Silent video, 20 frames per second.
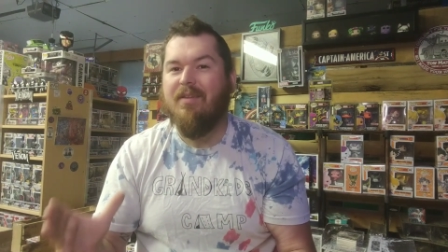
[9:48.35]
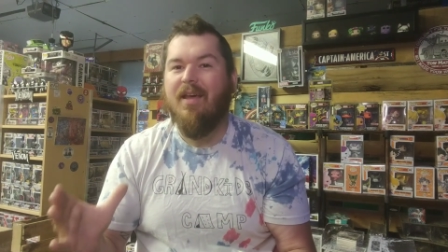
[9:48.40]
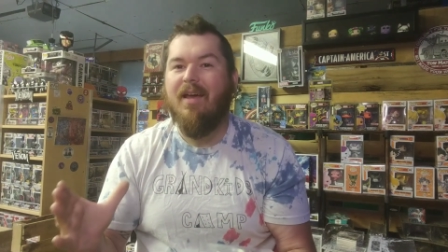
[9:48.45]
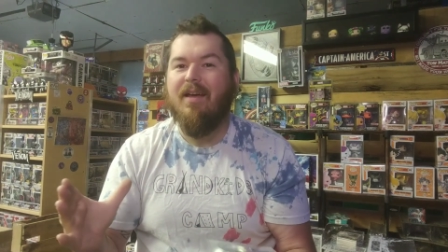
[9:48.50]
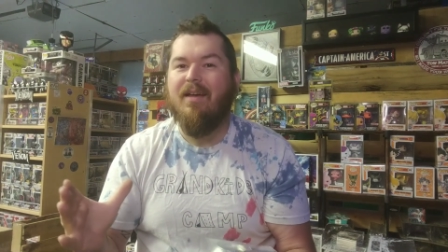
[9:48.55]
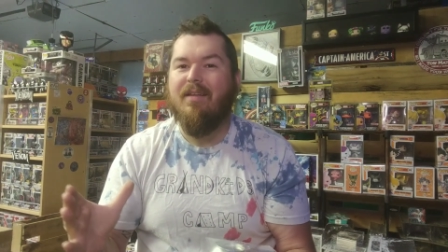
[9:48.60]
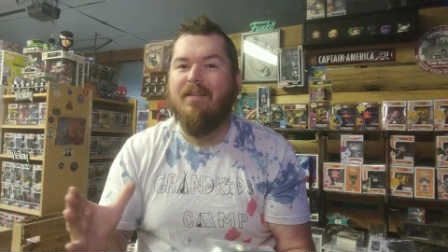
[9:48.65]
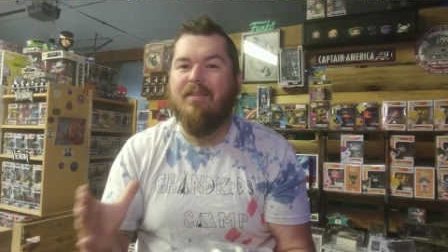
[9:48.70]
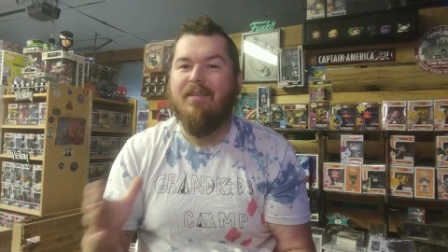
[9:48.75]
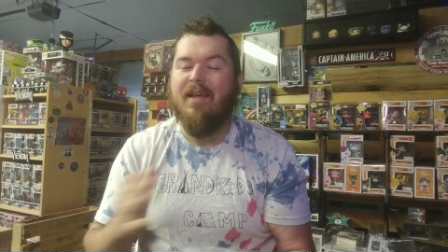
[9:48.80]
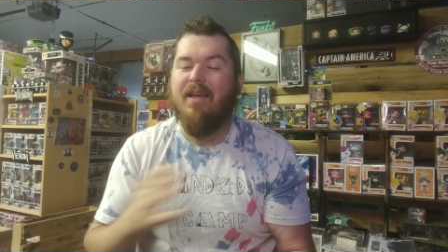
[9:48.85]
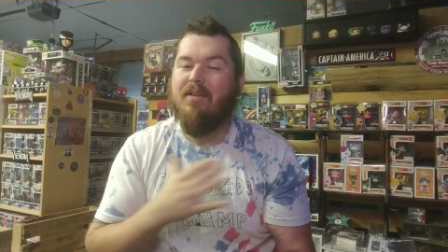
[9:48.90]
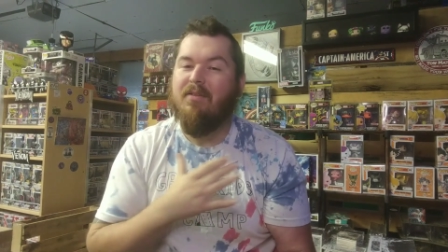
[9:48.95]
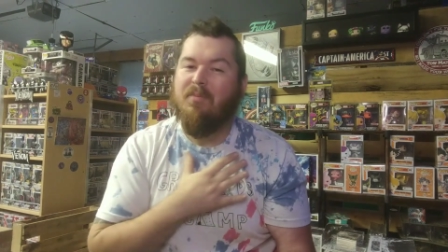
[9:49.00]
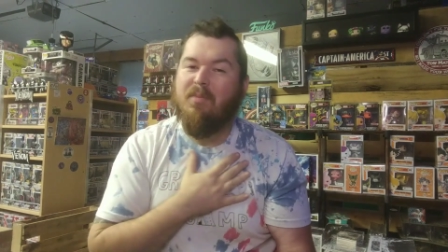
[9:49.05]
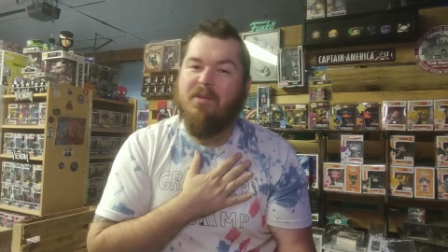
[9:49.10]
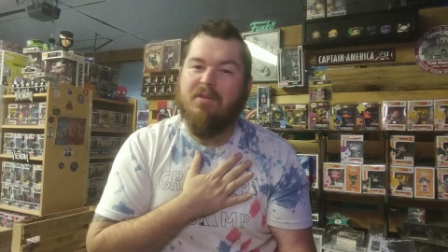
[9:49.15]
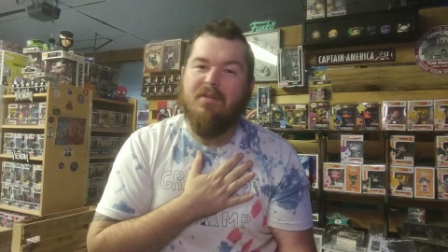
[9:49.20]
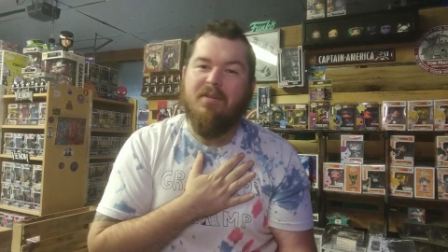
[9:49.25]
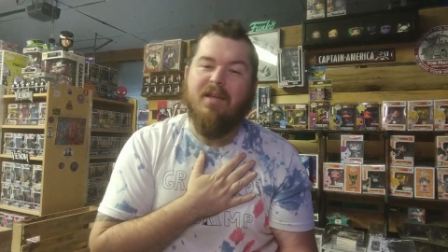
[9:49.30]
That
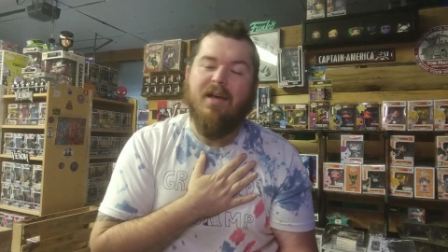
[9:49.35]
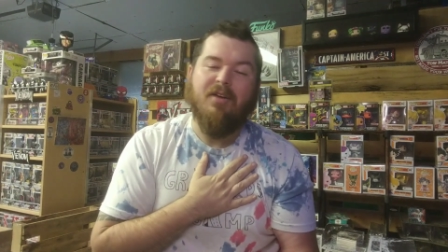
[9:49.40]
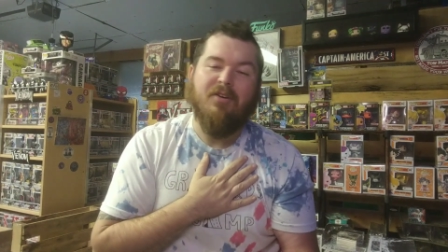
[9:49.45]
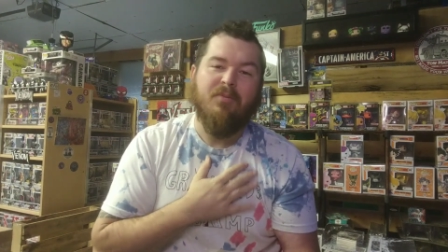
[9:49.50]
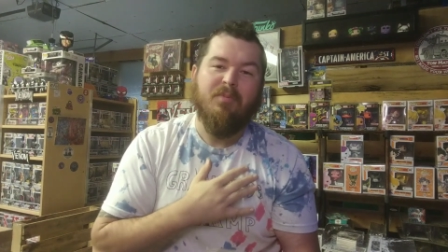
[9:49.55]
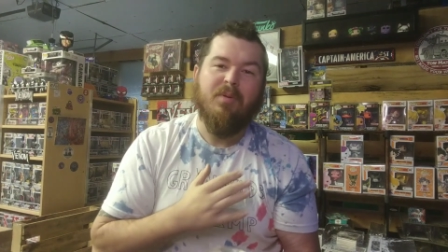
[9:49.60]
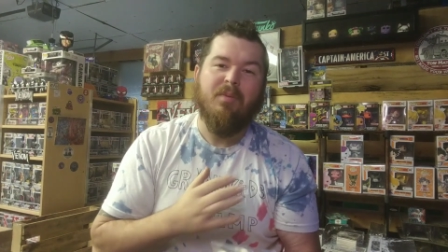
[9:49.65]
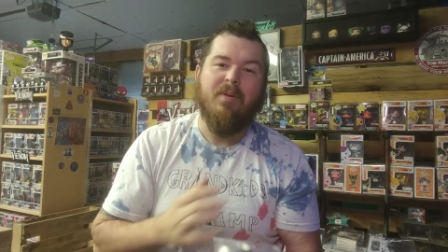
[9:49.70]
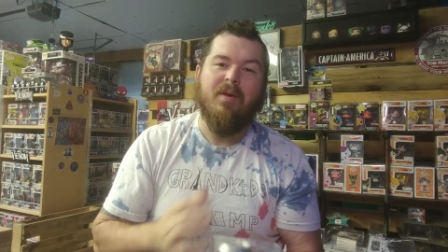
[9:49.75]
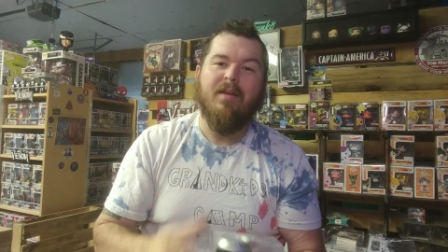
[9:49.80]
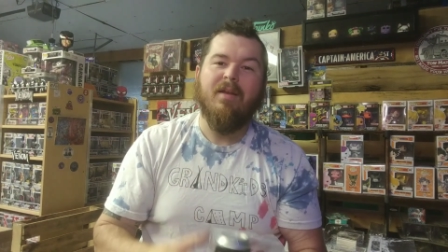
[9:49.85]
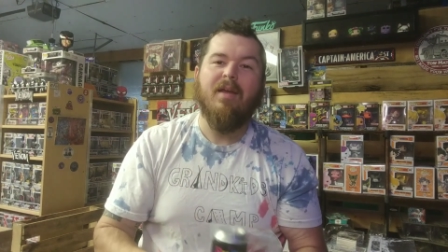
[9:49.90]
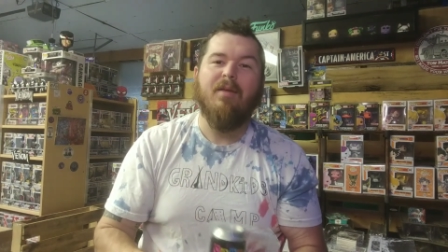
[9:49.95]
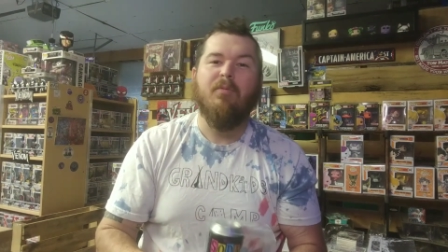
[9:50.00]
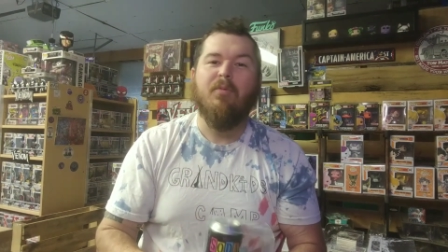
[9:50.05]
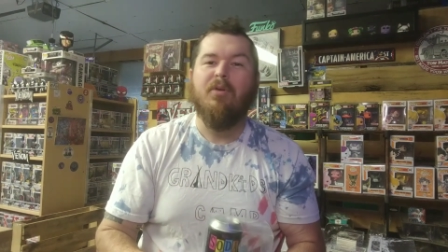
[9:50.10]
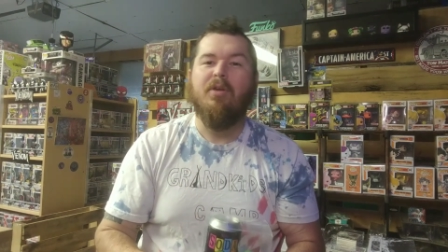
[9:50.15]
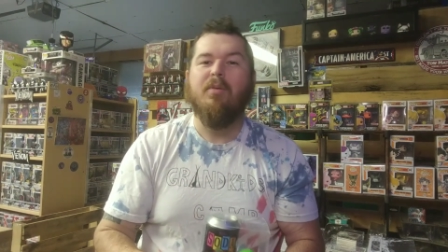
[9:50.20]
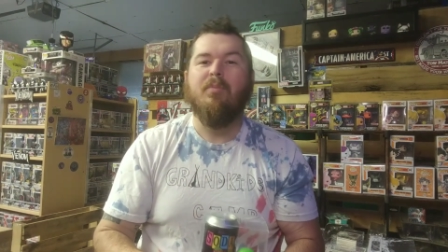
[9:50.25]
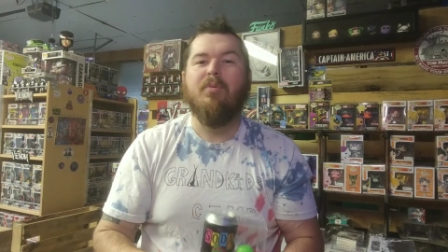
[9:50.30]
that means a lot to me, man. I
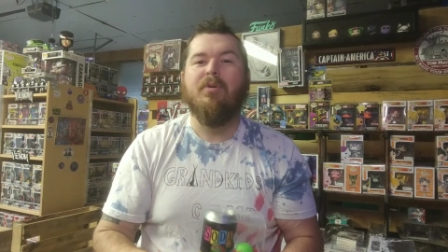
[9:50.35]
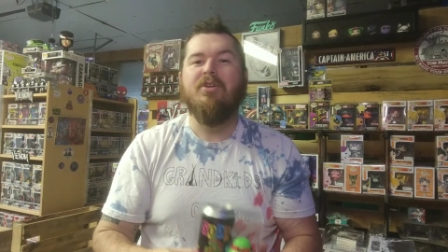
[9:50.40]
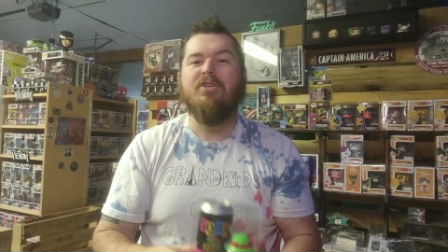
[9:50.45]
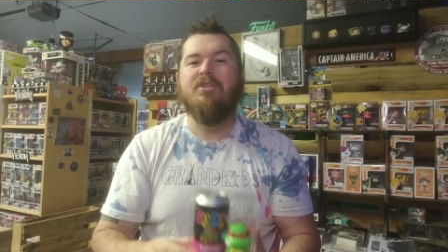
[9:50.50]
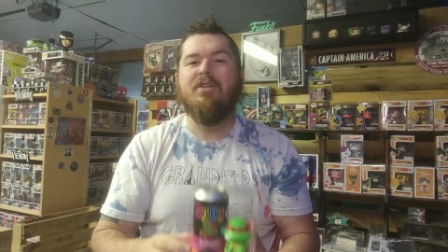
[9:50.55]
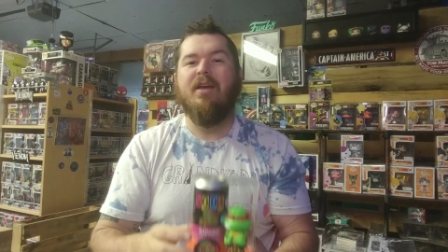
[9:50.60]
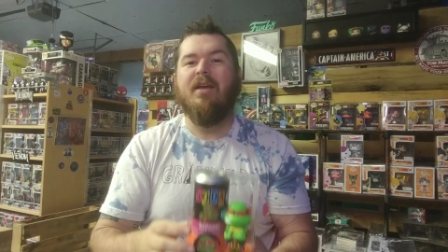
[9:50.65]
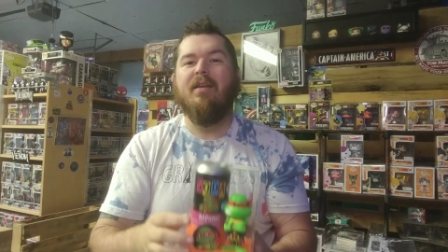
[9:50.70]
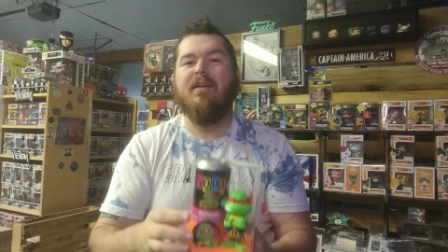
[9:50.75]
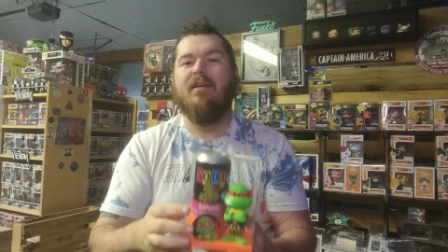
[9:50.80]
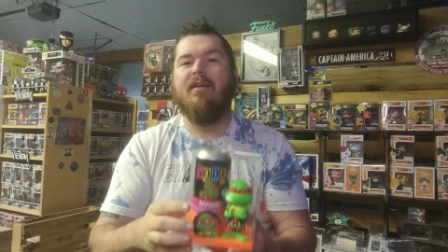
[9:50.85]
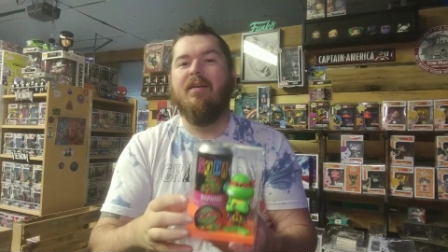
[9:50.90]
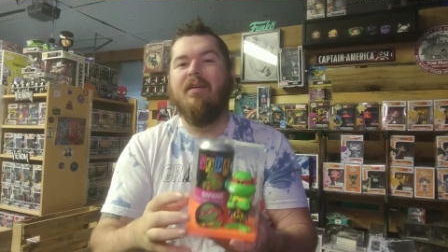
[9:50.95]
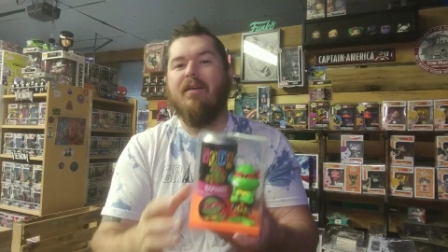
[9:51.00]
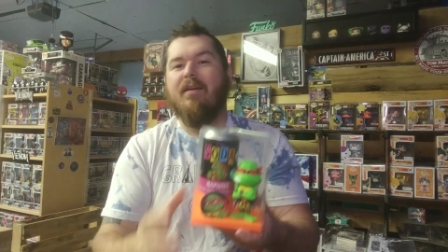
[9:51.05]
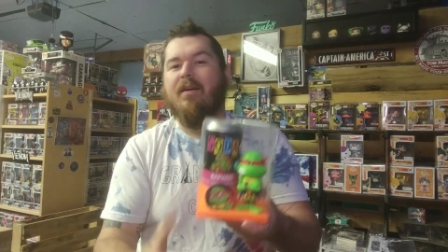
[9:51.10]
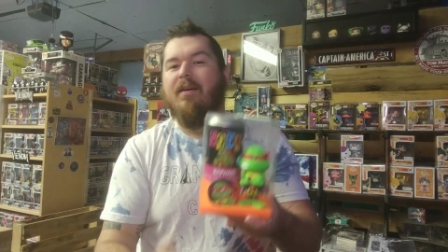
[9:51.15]
really appreciate it.